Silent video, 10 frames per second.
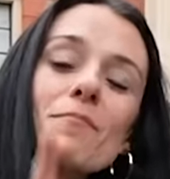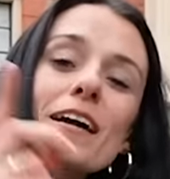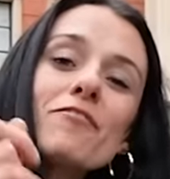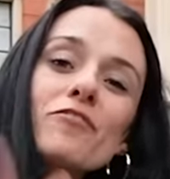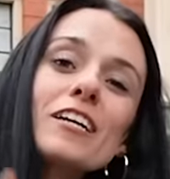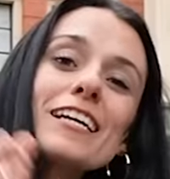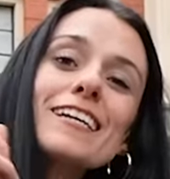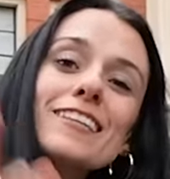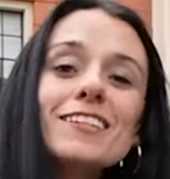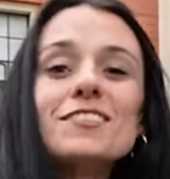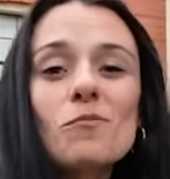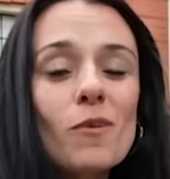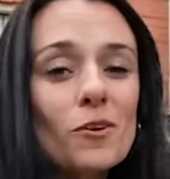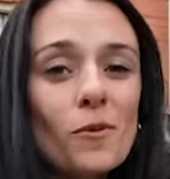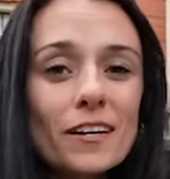my free London
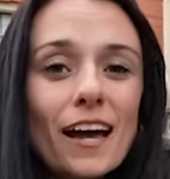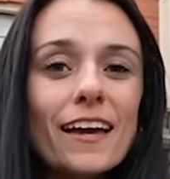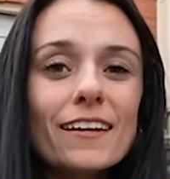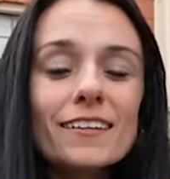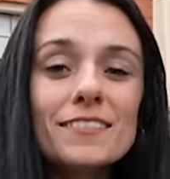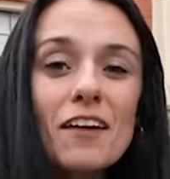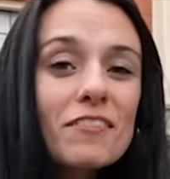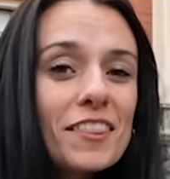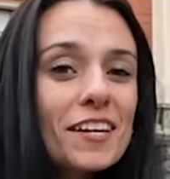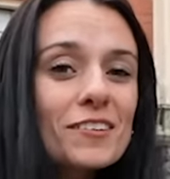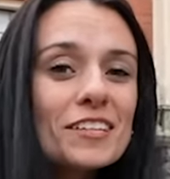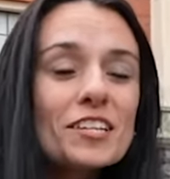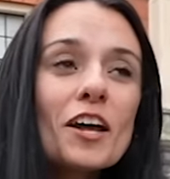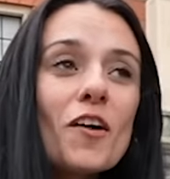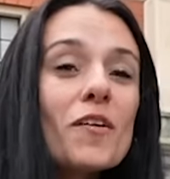101 guide. It has everything you need
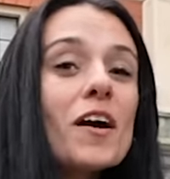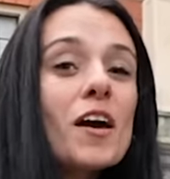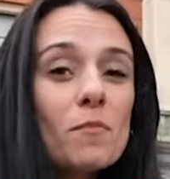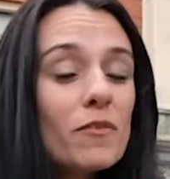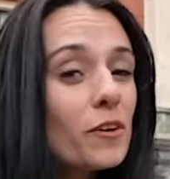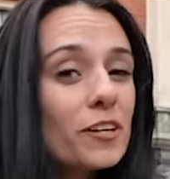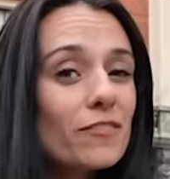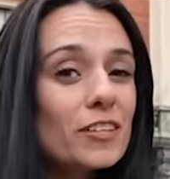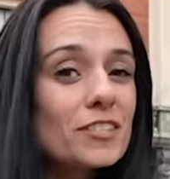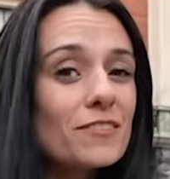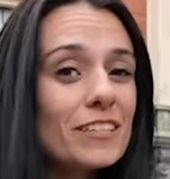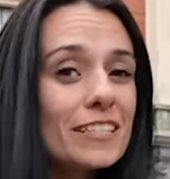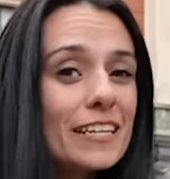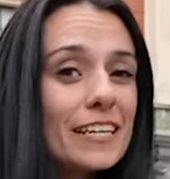to know before your first visit